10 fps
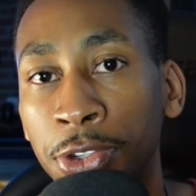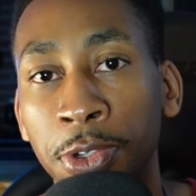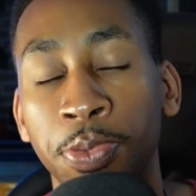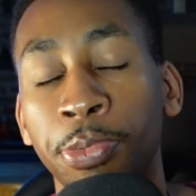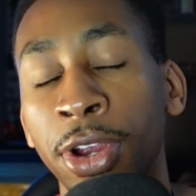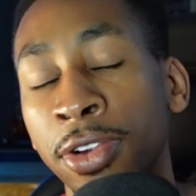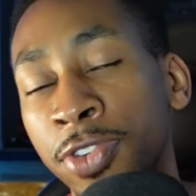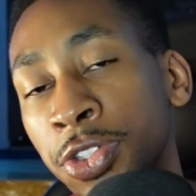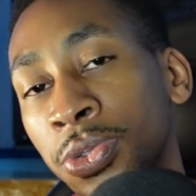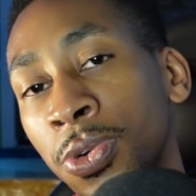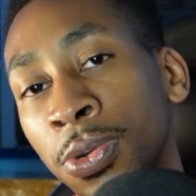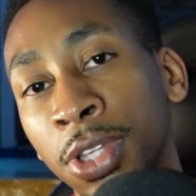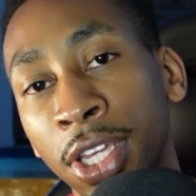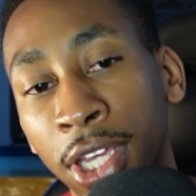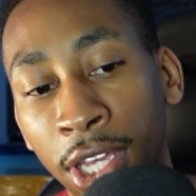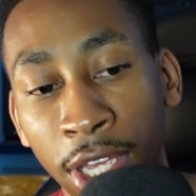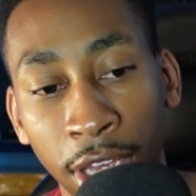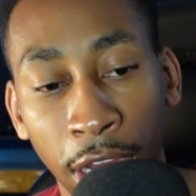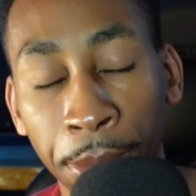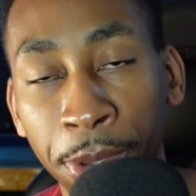is prepare a visual,
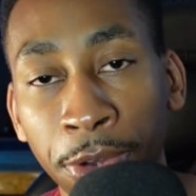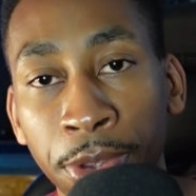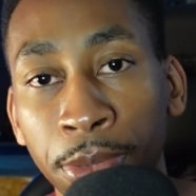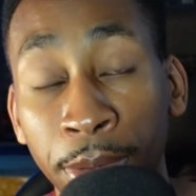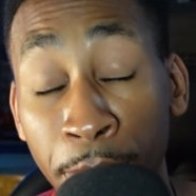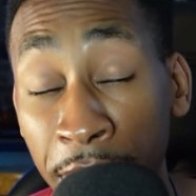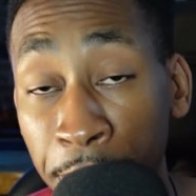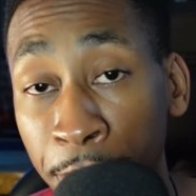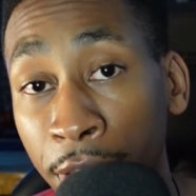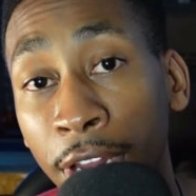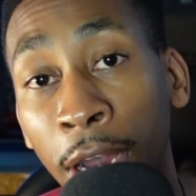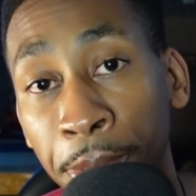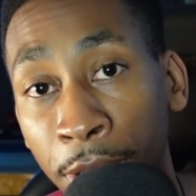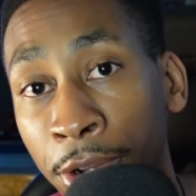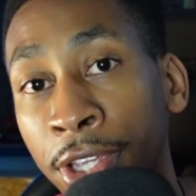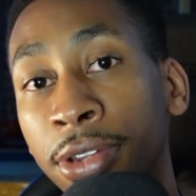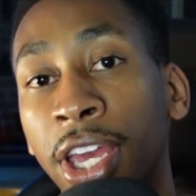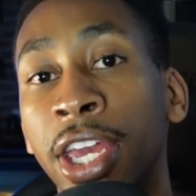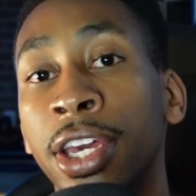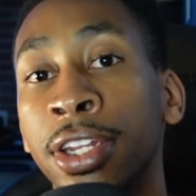make the beat, upload it,
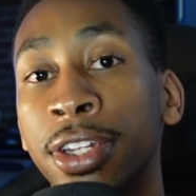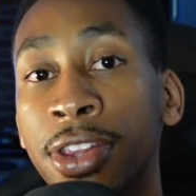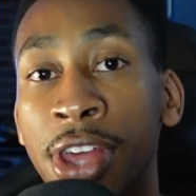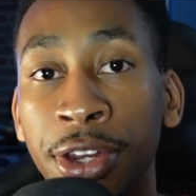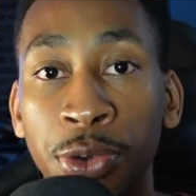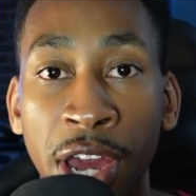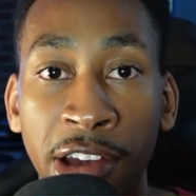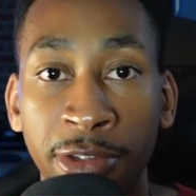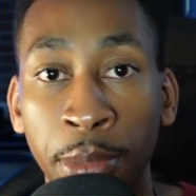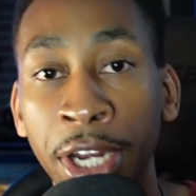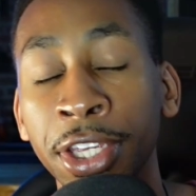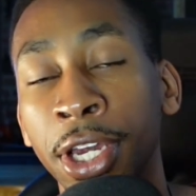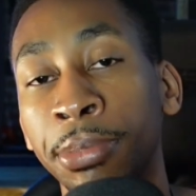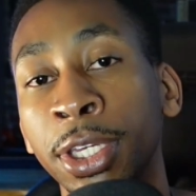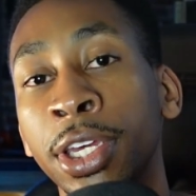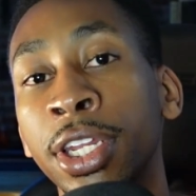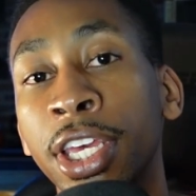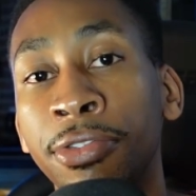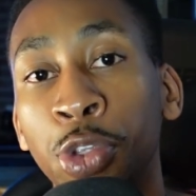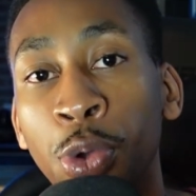and then you have money coming in
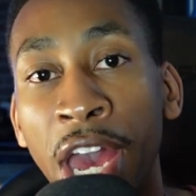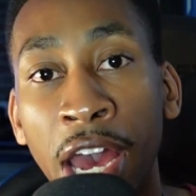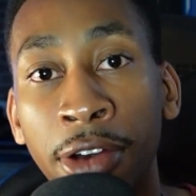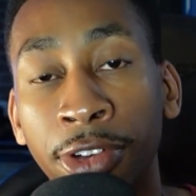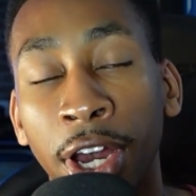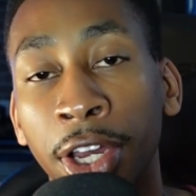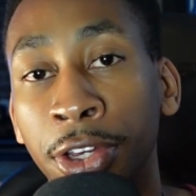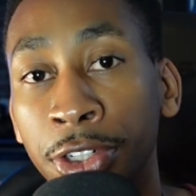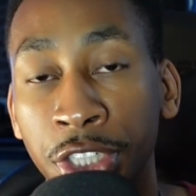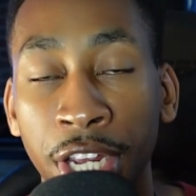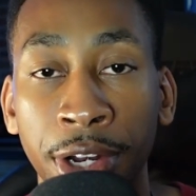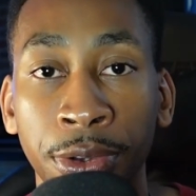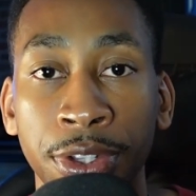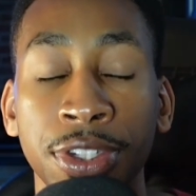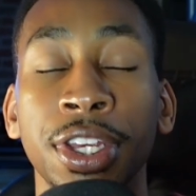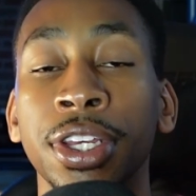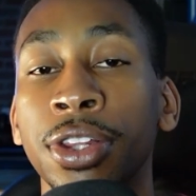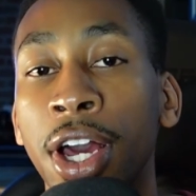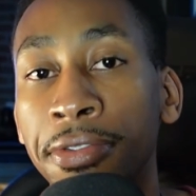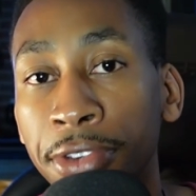if you have a good channel that's getting a
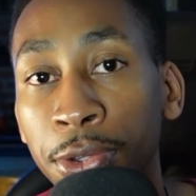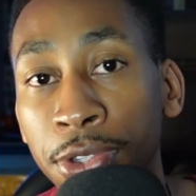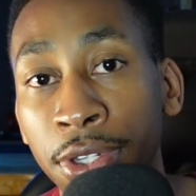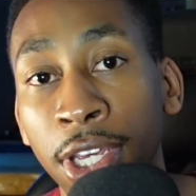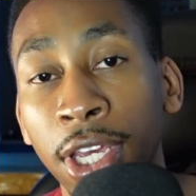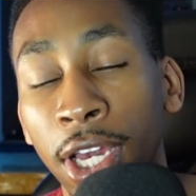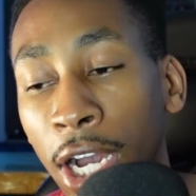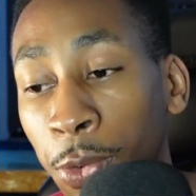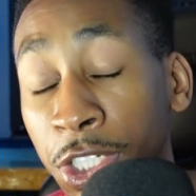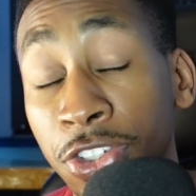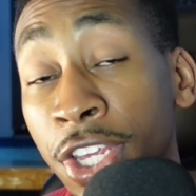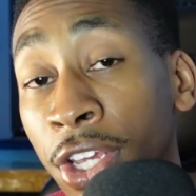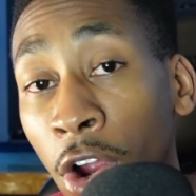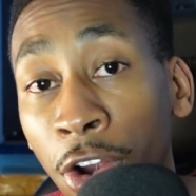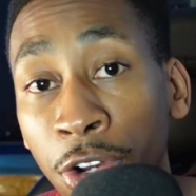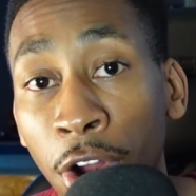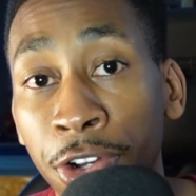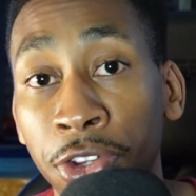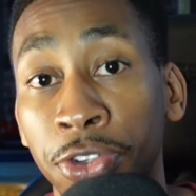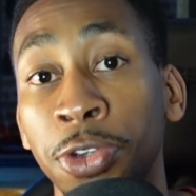lot of views, which is getting harder and
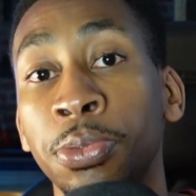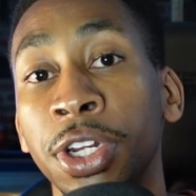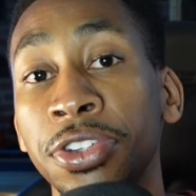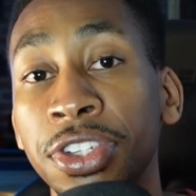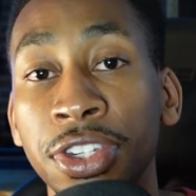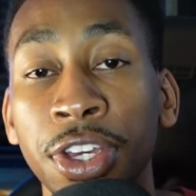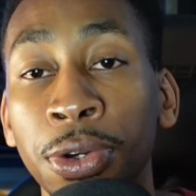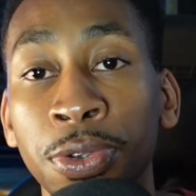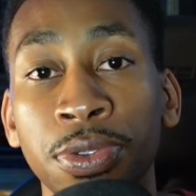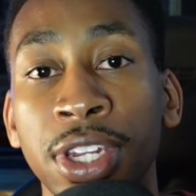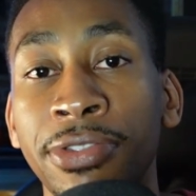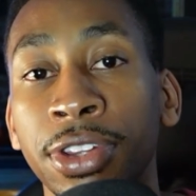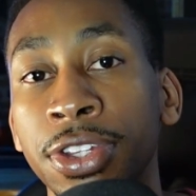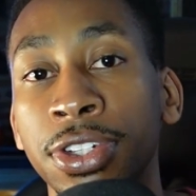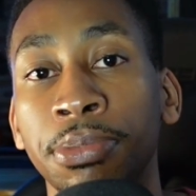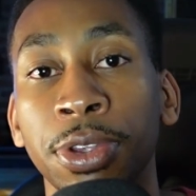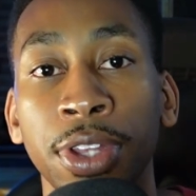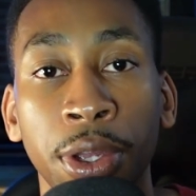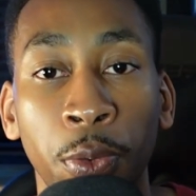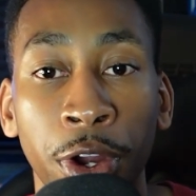harder to do, but it's still definitely something
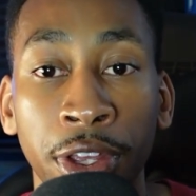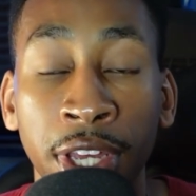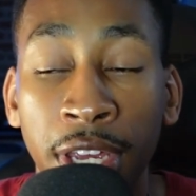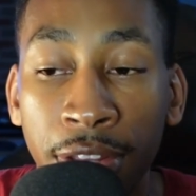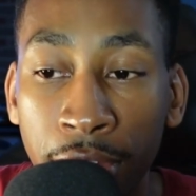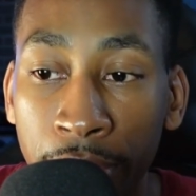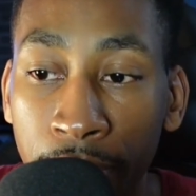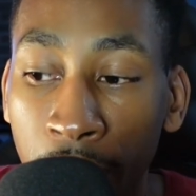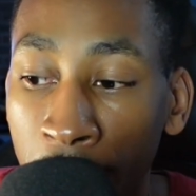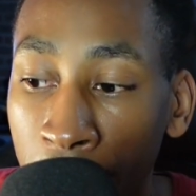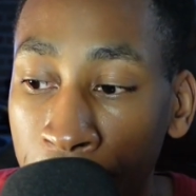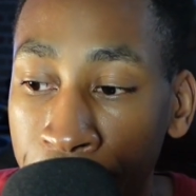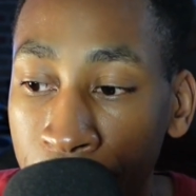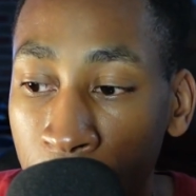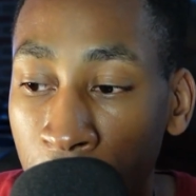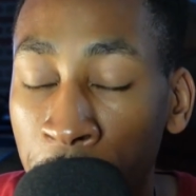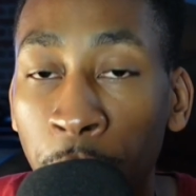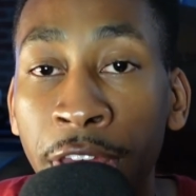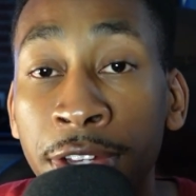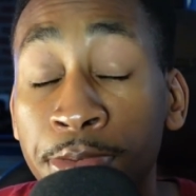that can work. The other
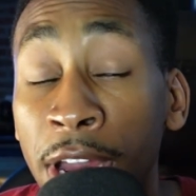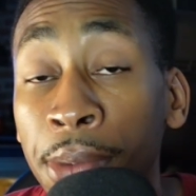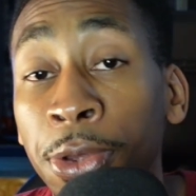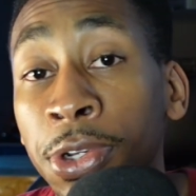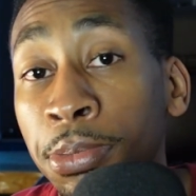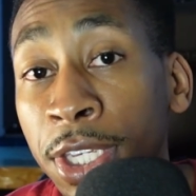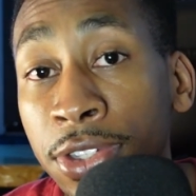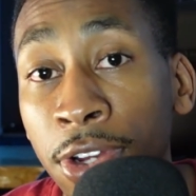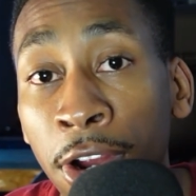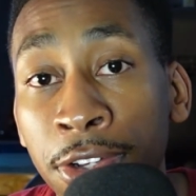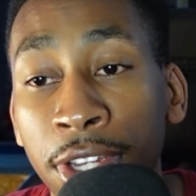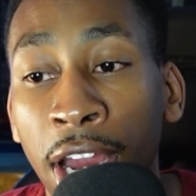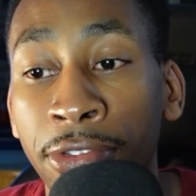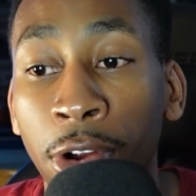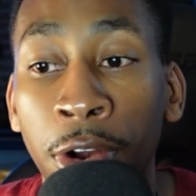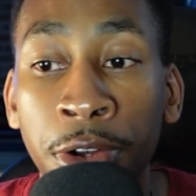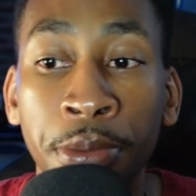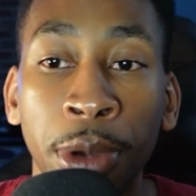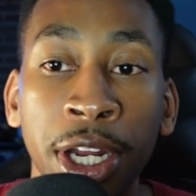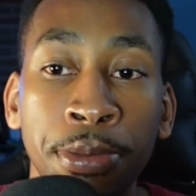way is by uploading to BeatStars. I've earned
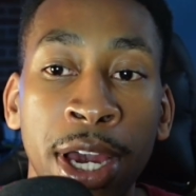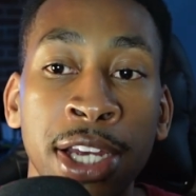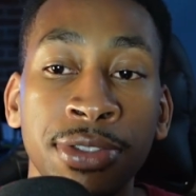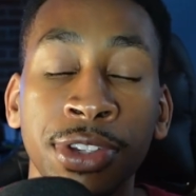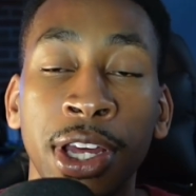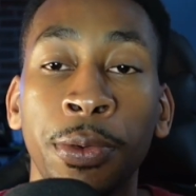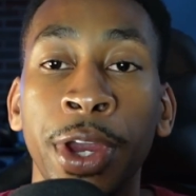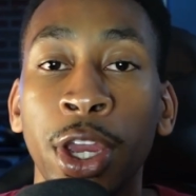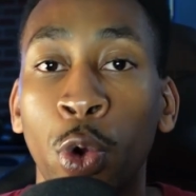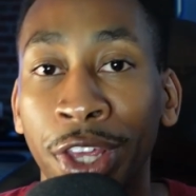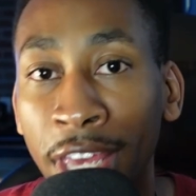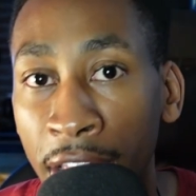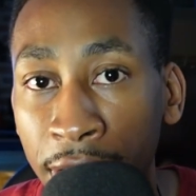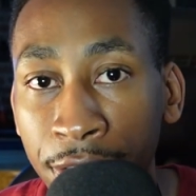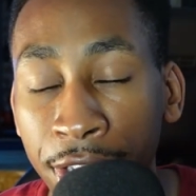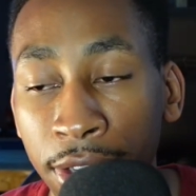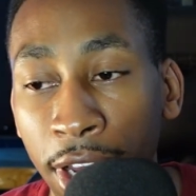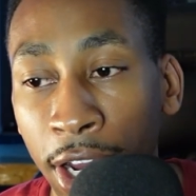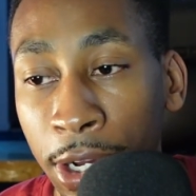money passively that way, organically.